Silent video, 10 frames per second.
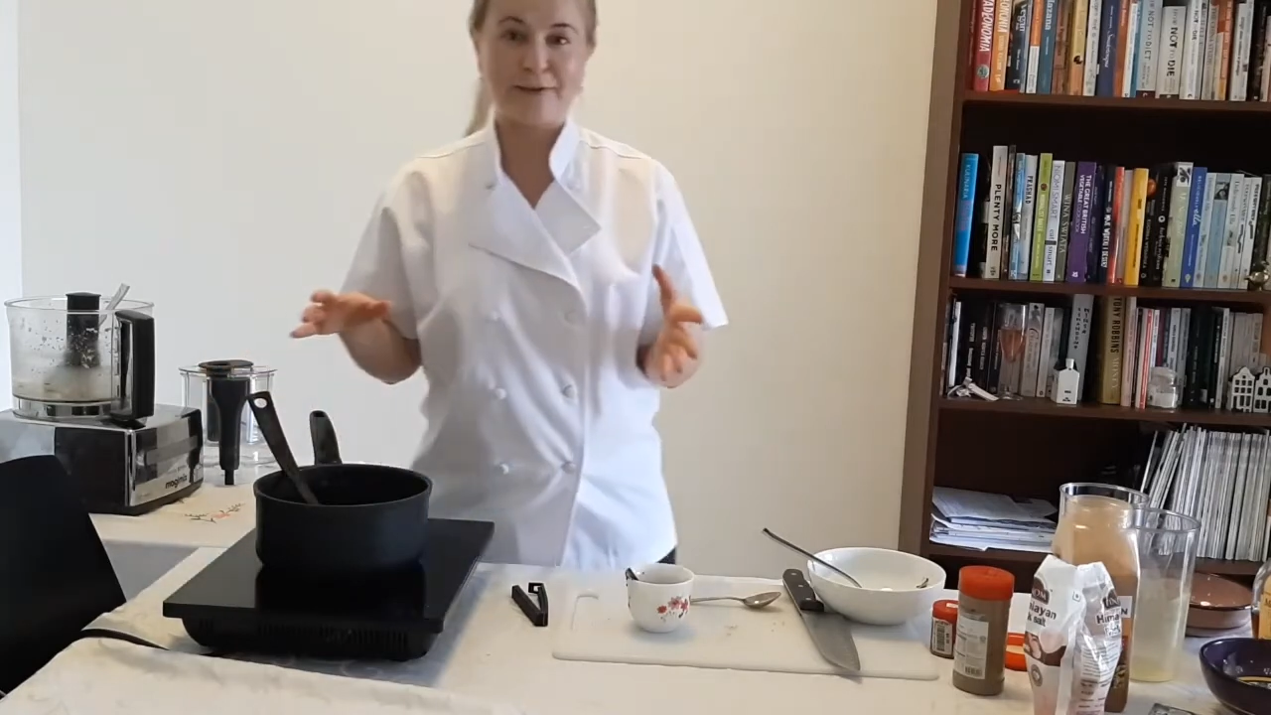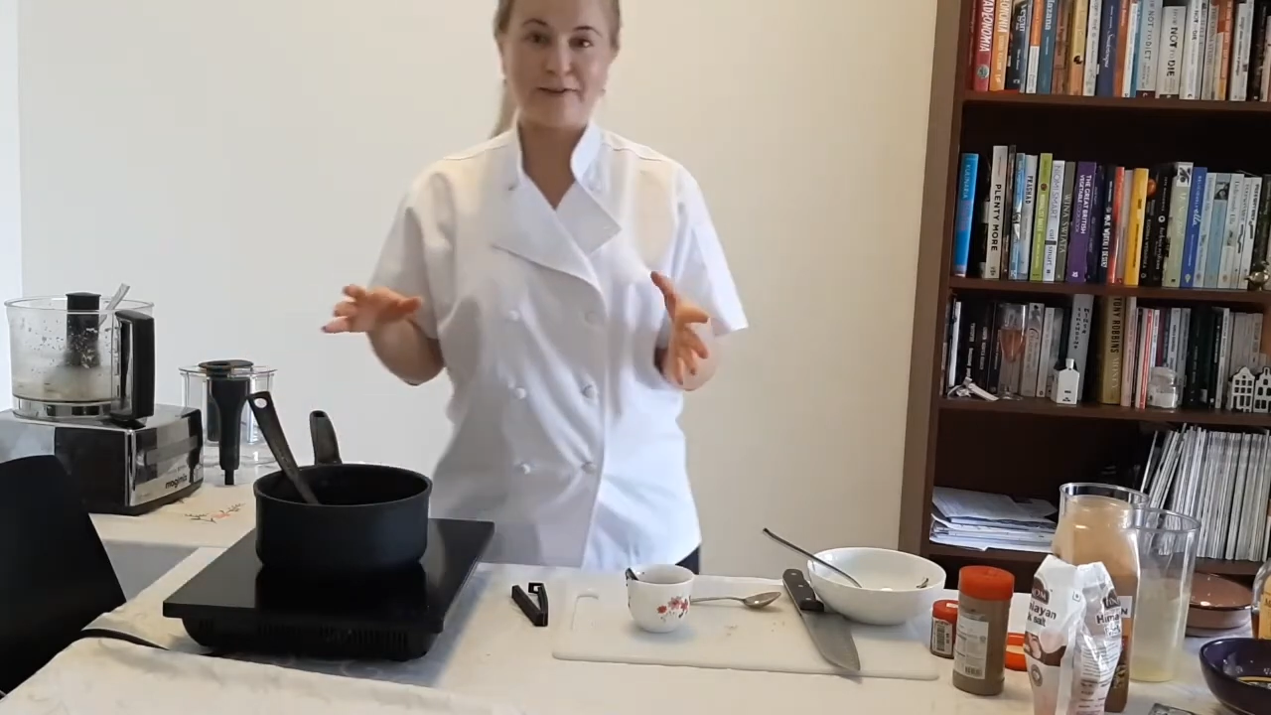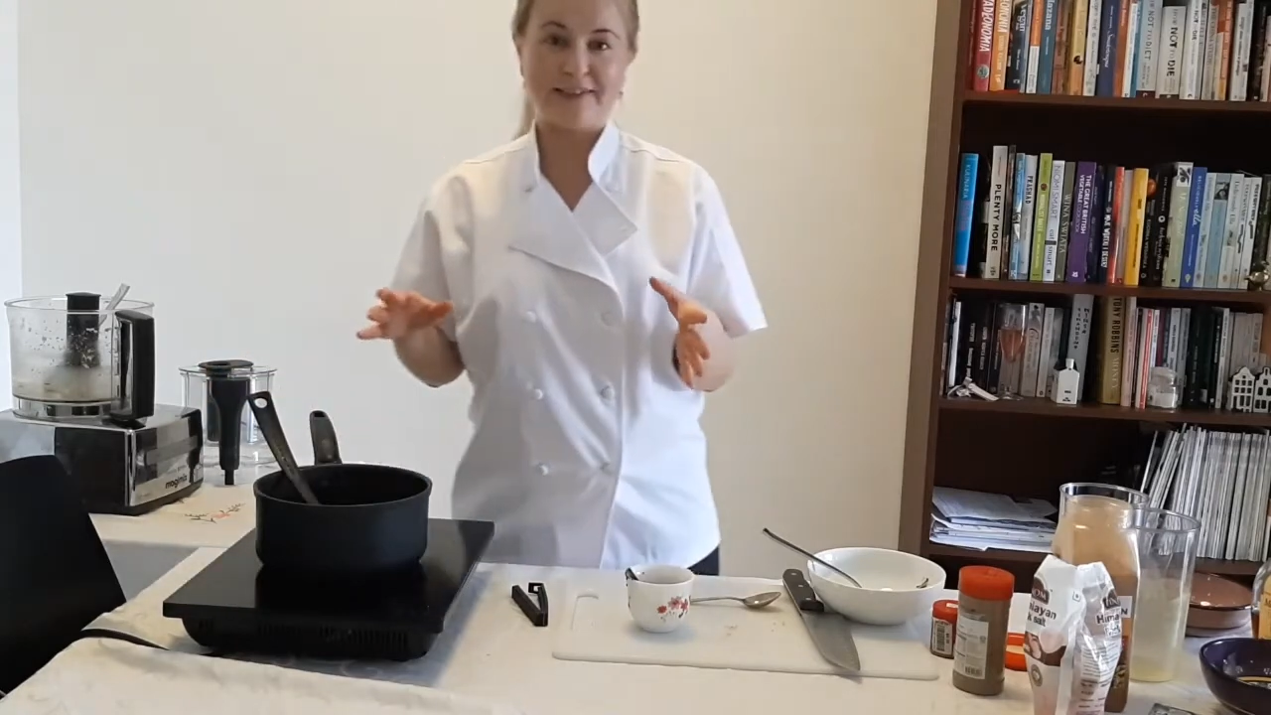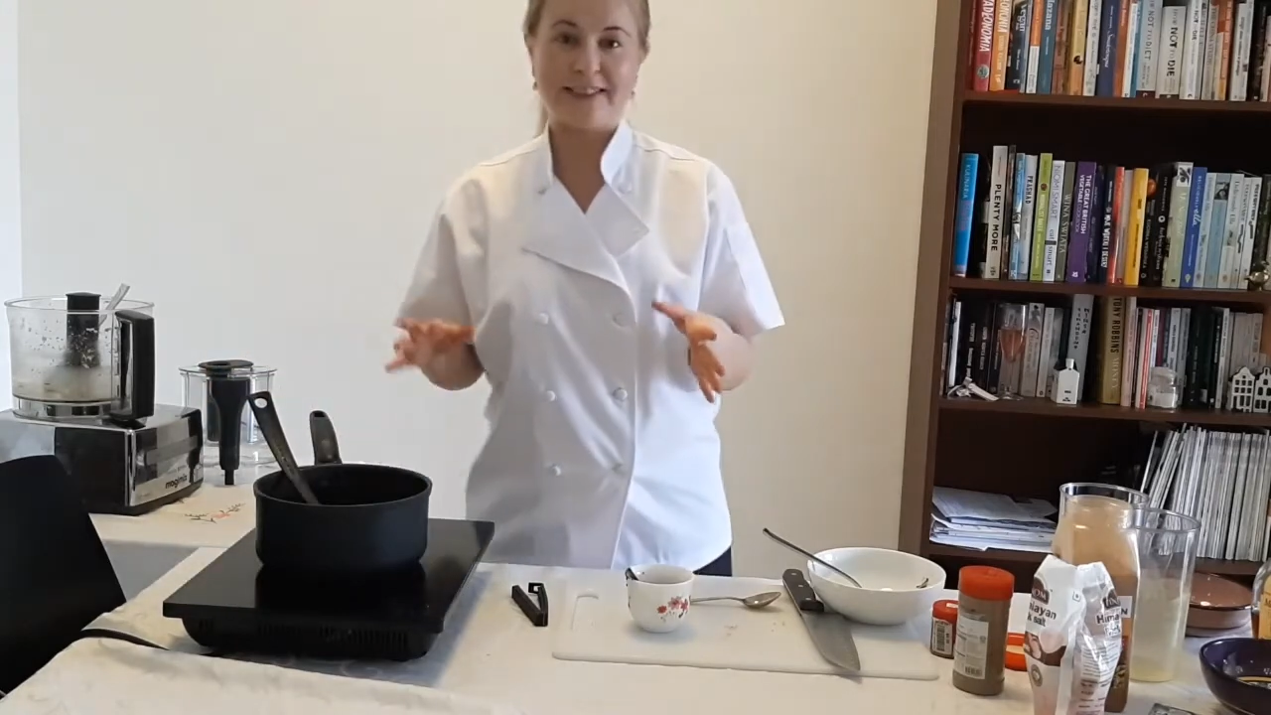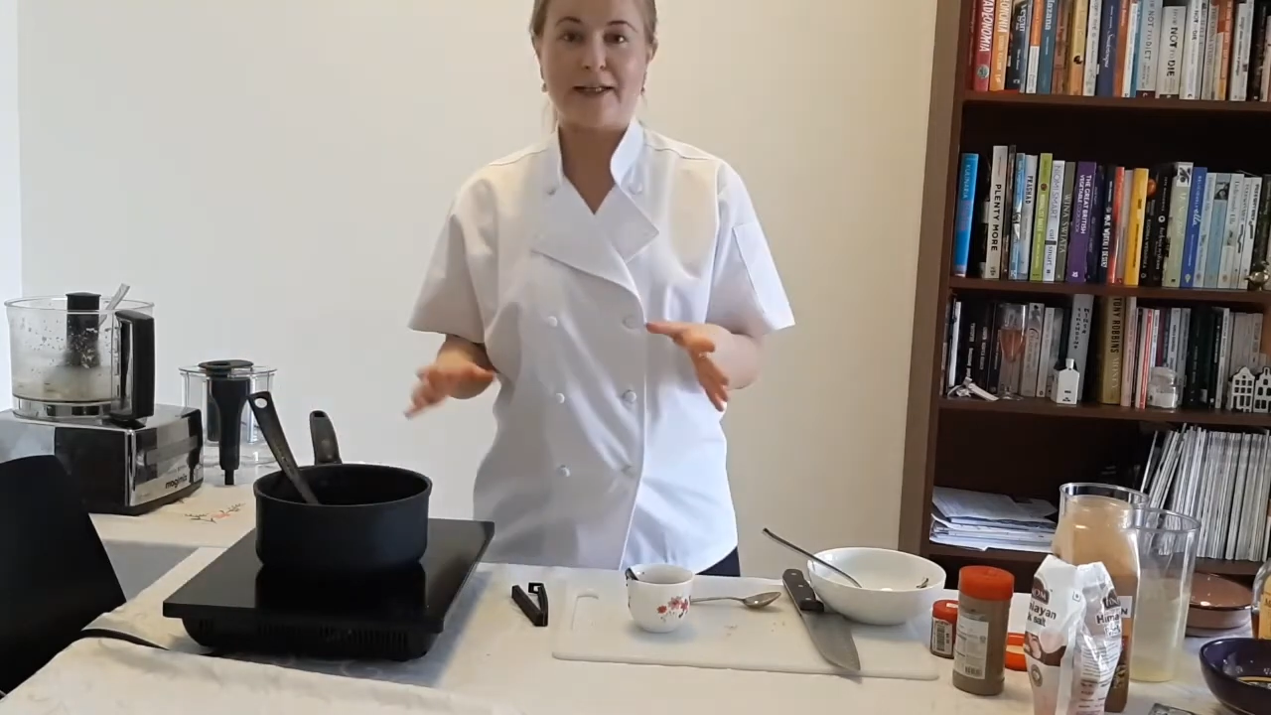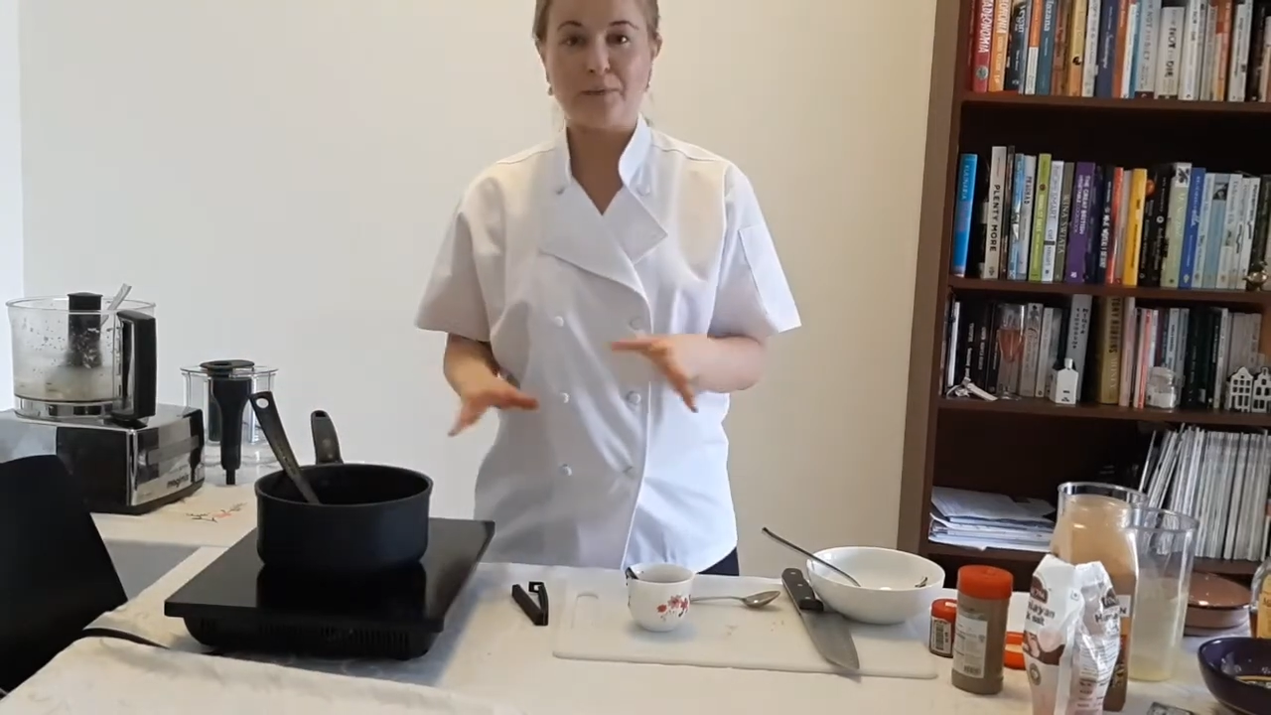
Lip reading: you see,